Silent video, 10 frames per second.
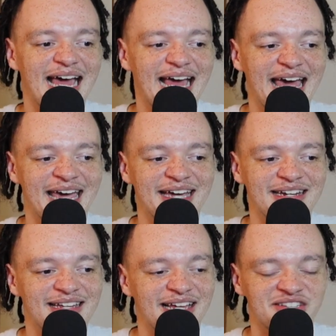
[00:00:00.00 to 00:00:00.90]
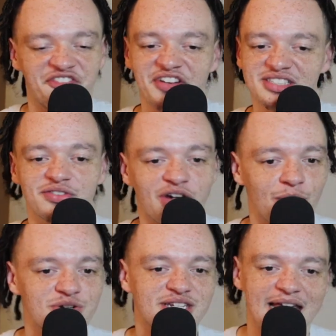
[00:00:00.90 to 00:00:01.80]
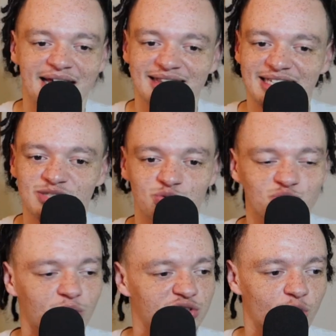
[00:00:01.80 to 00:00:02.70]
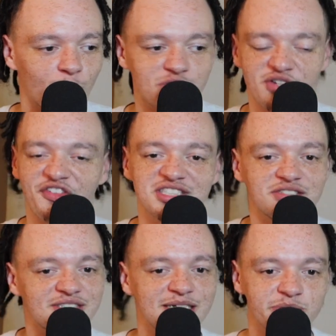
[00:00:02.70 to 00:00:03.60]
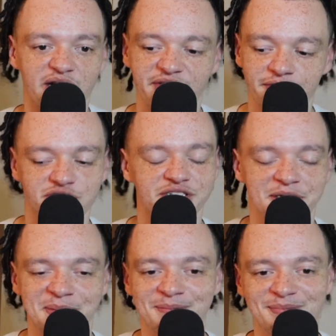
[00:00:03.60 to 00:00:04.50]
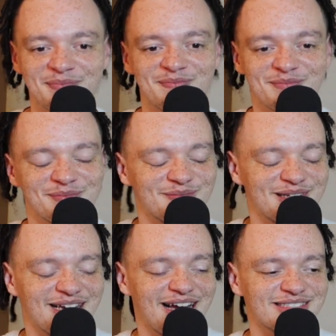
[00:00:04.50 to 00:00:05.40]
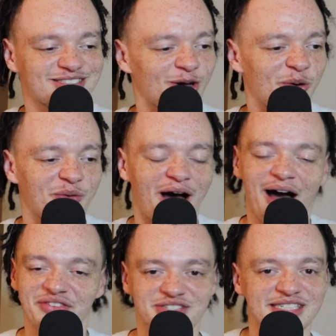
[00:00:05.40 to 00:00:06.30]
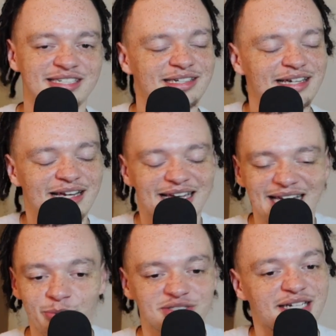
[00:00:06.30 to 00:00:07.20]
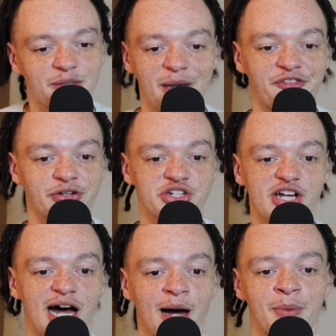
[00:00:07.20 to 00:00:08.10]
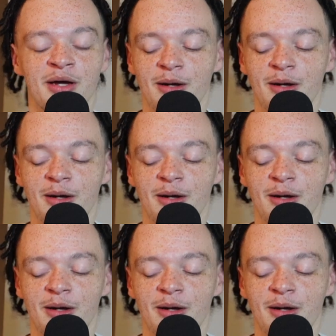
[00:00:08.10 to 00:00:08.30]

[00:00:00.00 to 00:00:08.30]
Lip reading: And a defensive coach that this was one of the worst defensive teams I've ever seen. So, obviously, he was not the man for the job.